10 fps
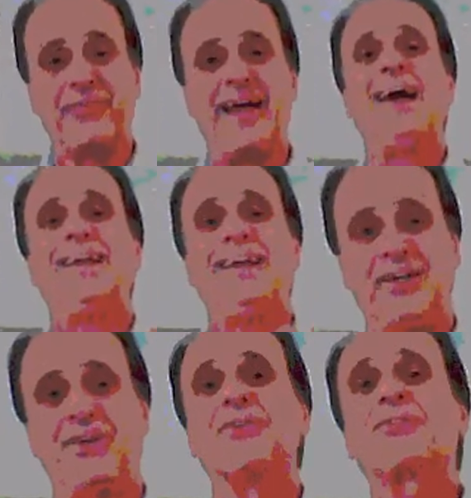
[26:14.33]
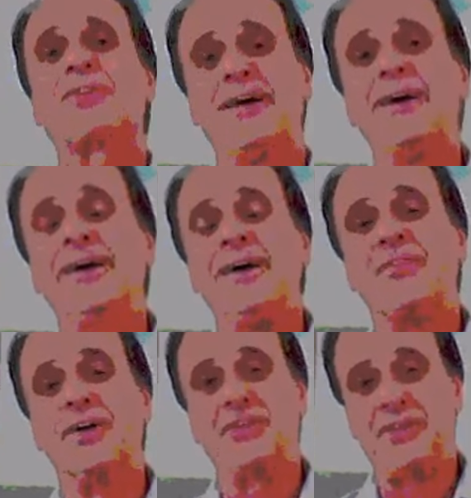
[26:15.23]
That is
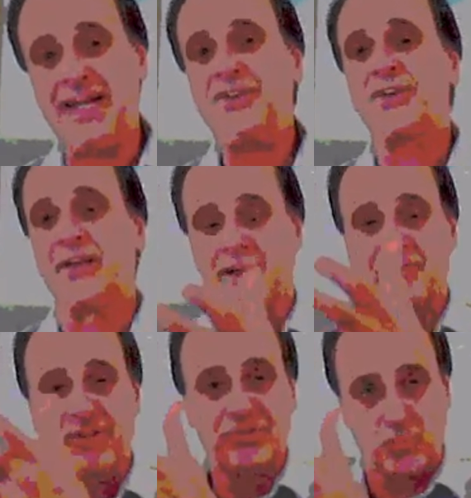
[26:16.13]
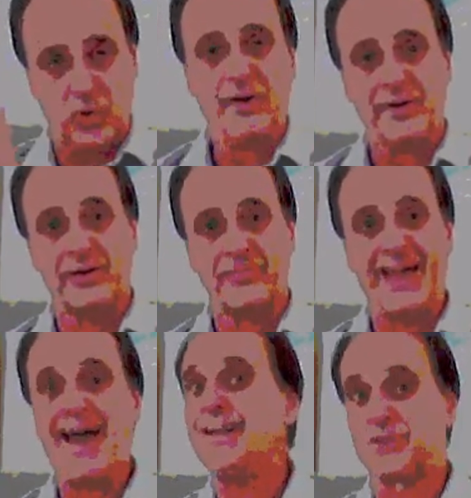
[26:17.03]
the teaching of this world.
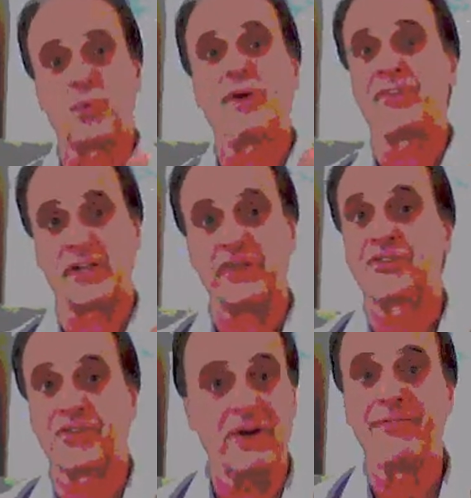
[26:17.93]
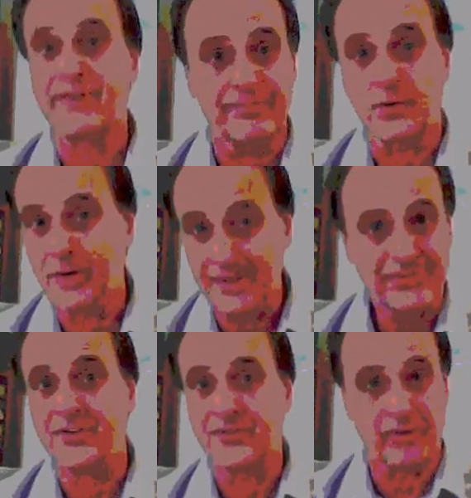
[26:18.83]
That is what the conservative
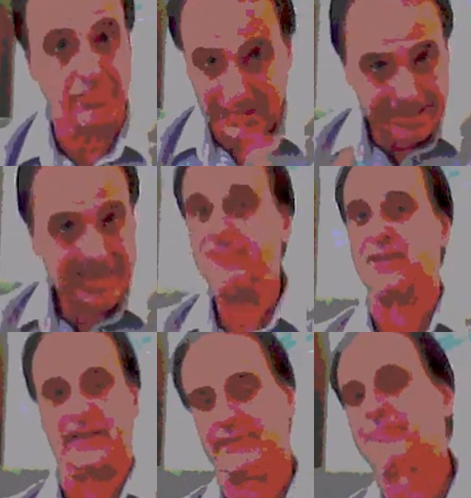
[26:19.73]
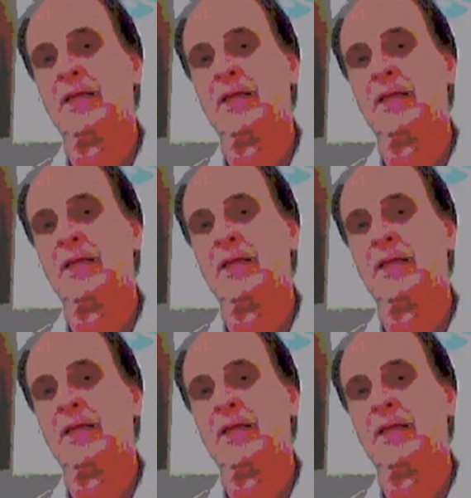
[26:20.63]
Christians are believing.